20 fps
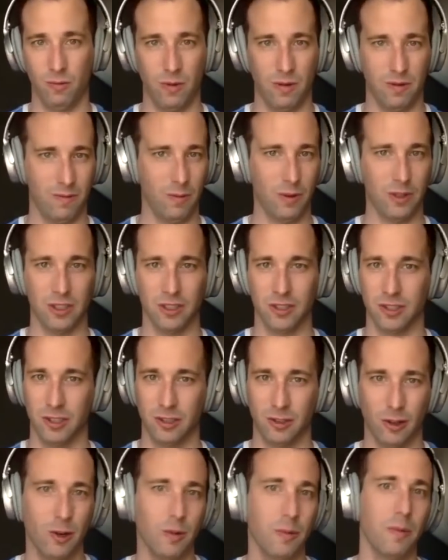We just
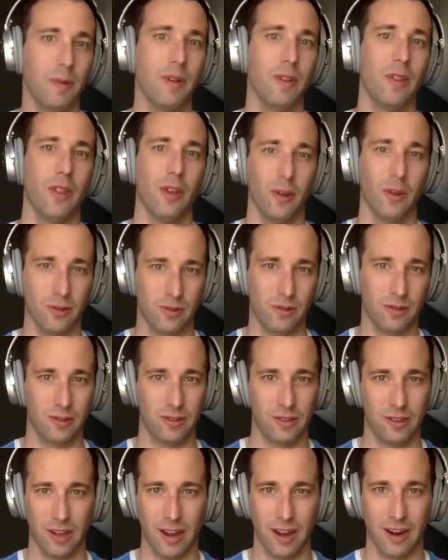assume those
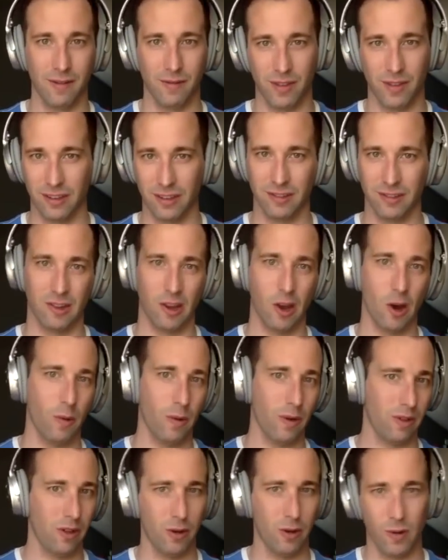kind of things go
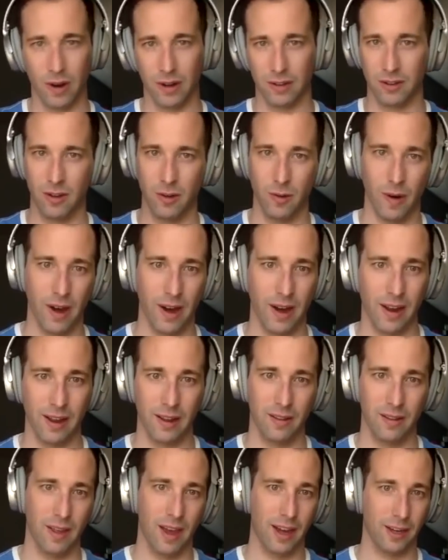with UX, UI,
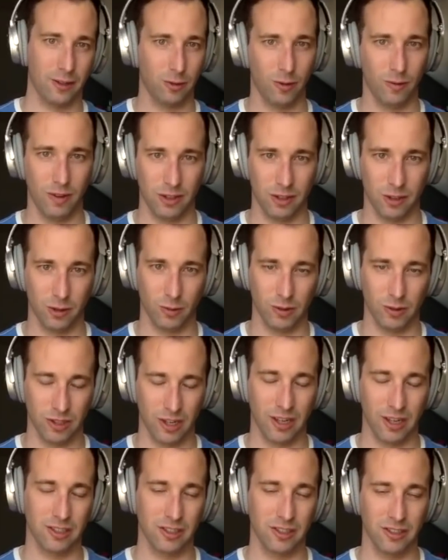and the actual
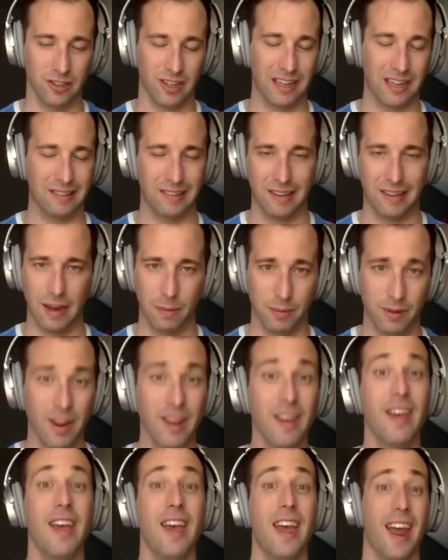visualizations get skipped.
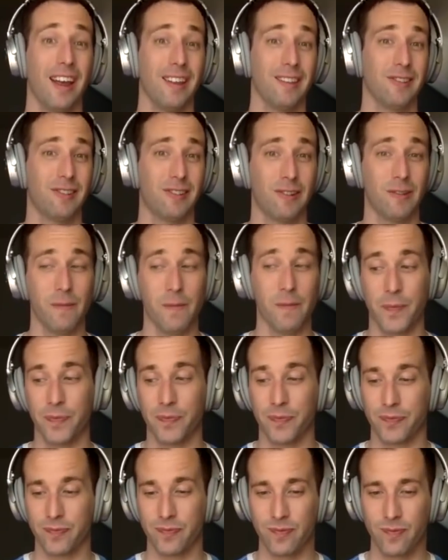Hence,
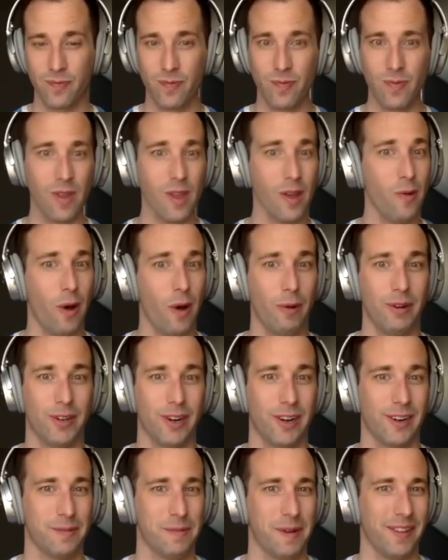we
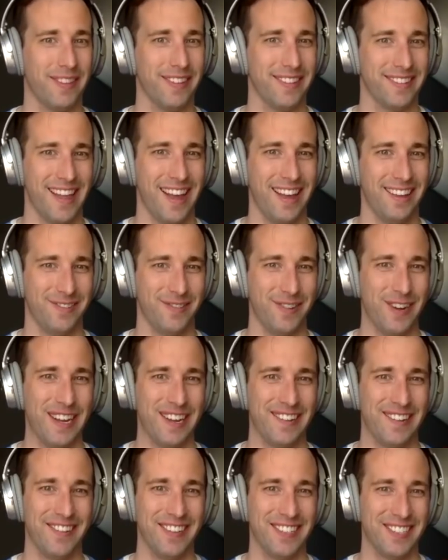talked about this last week,
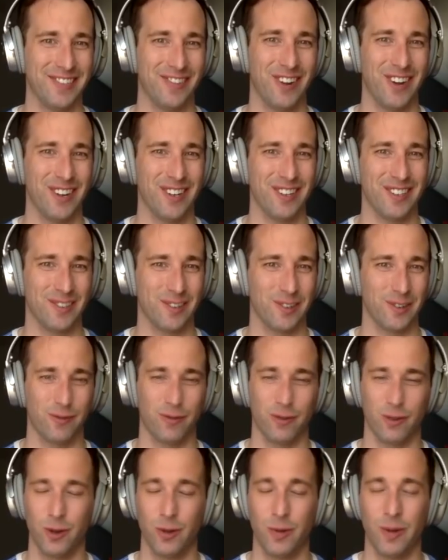or
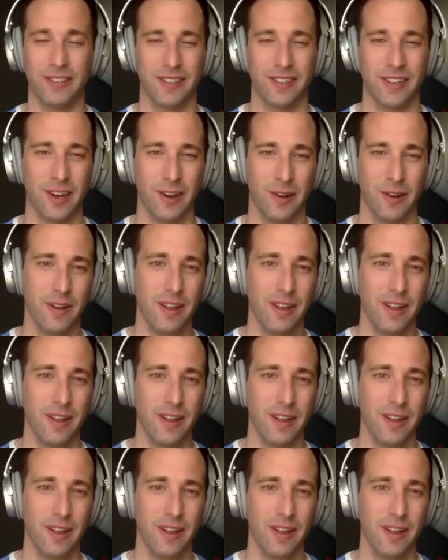2 weeks ago,